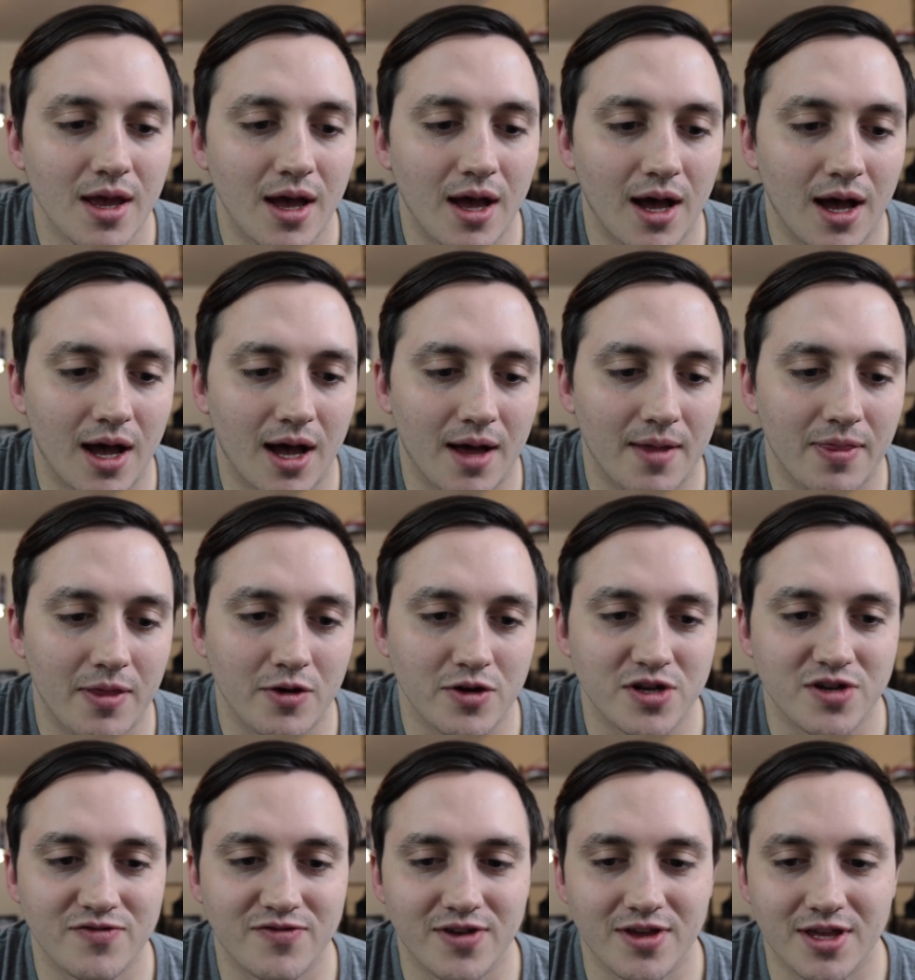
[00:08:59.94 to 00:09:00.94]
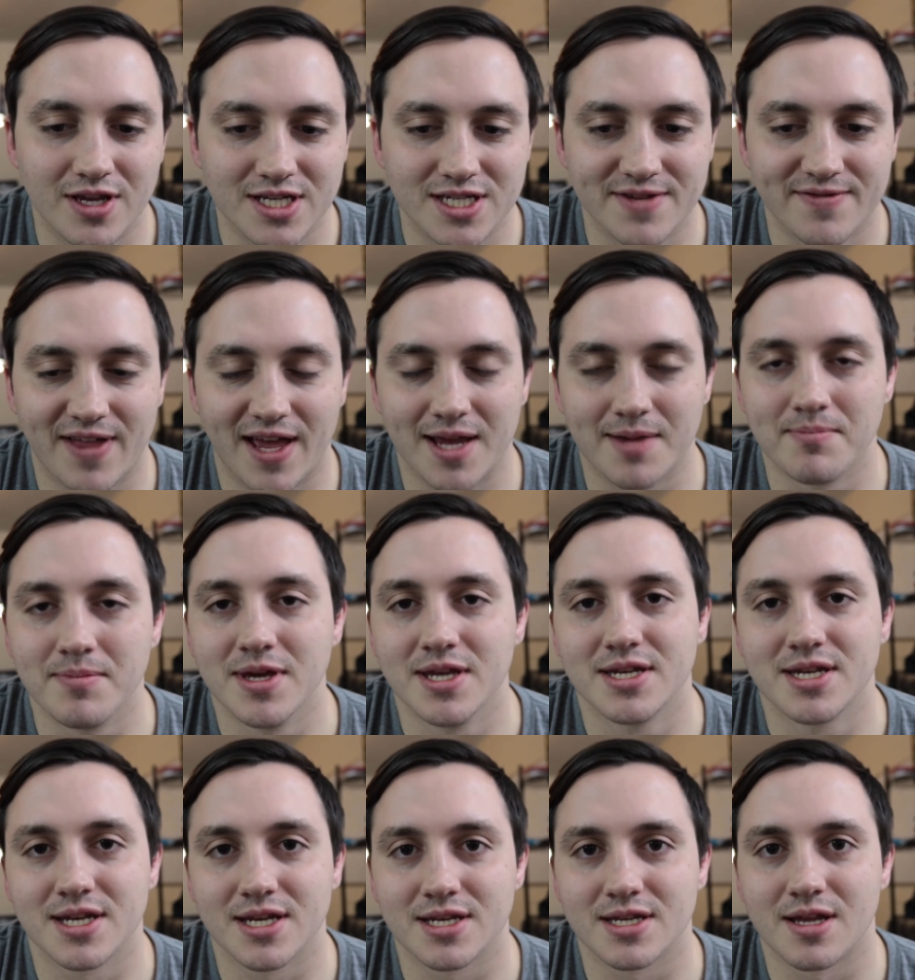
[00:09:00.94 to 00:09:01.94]
Those feelings of like
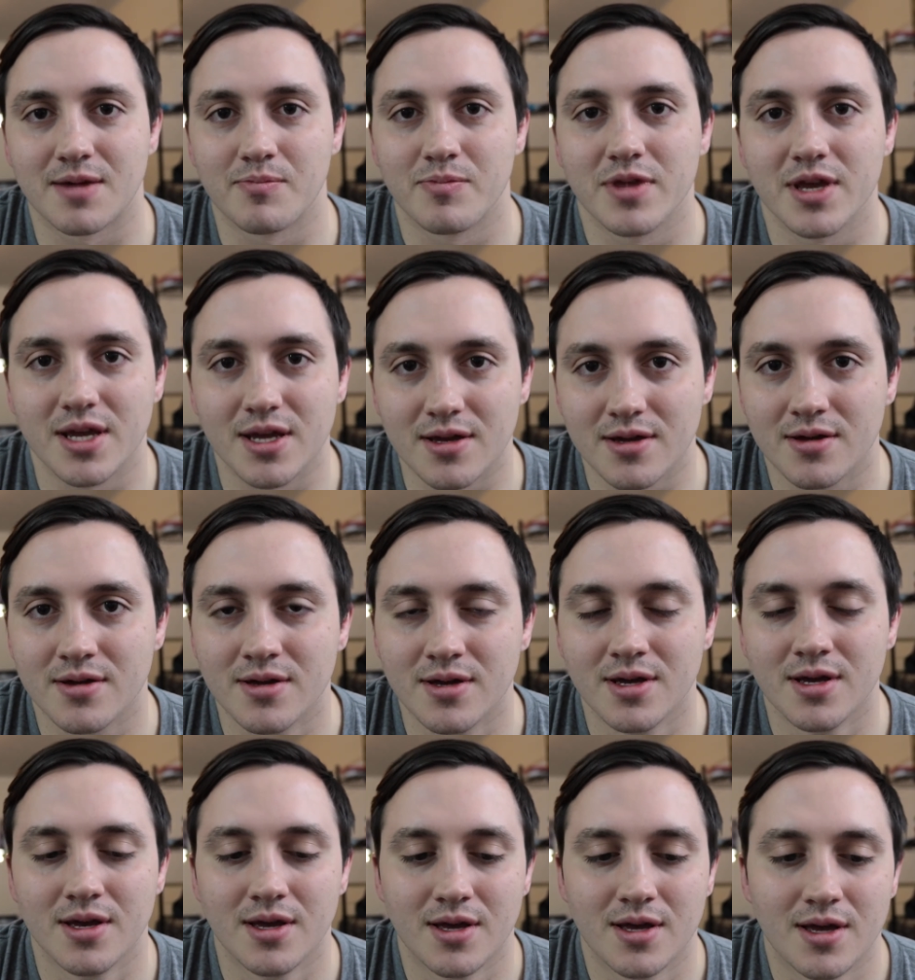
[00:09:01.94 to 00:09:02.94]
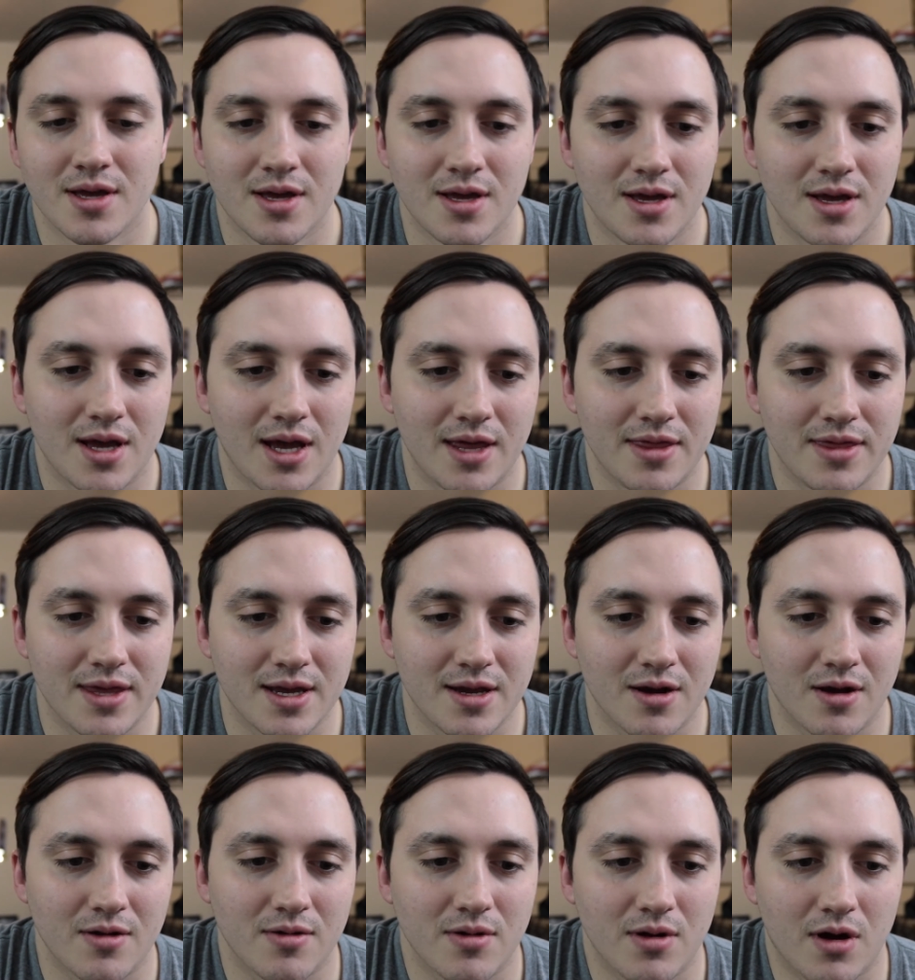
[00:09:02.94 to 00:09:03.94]
missing something, I think
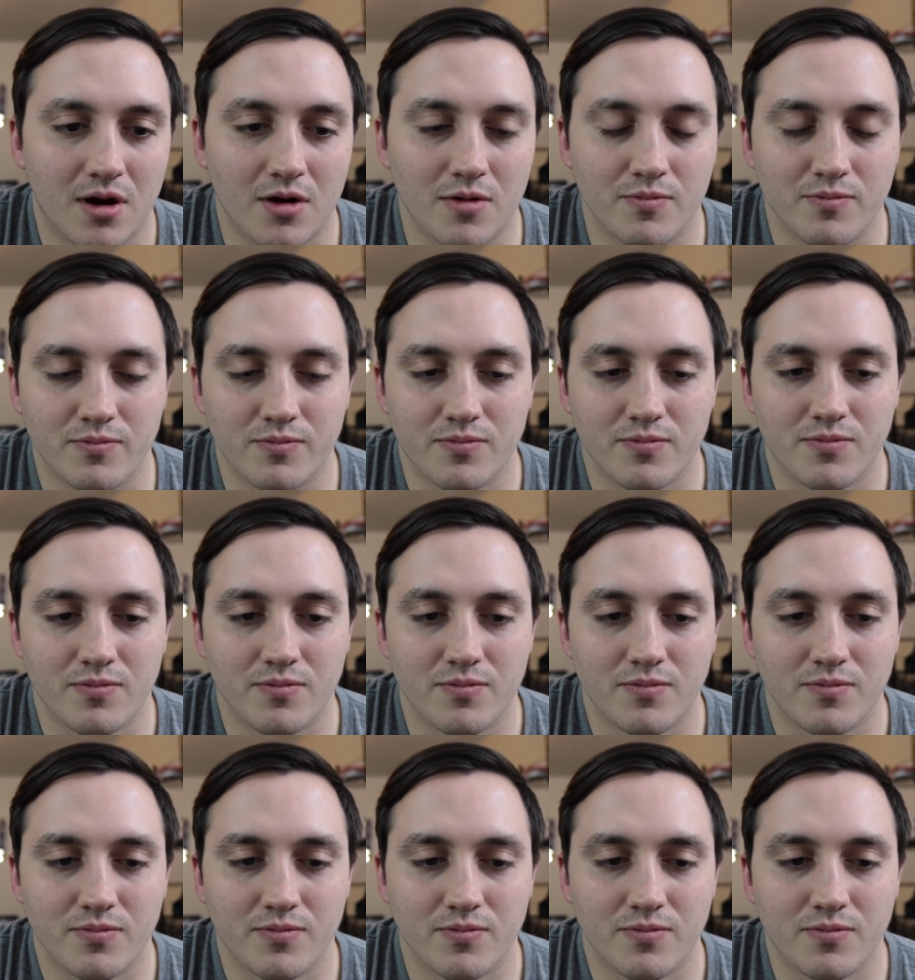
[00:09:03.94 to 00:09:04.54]
are